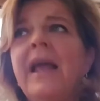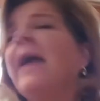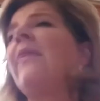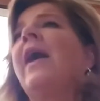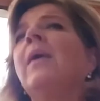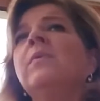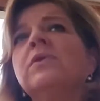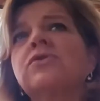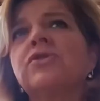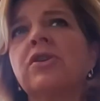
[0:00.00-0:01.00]
And that
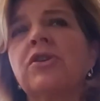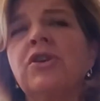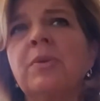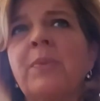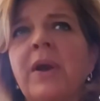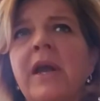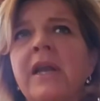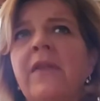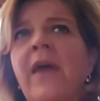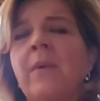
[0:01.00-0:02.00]
will trigger your
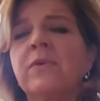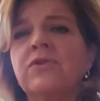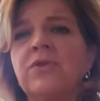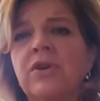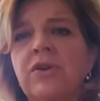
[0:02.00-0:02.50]
brain and that will trigger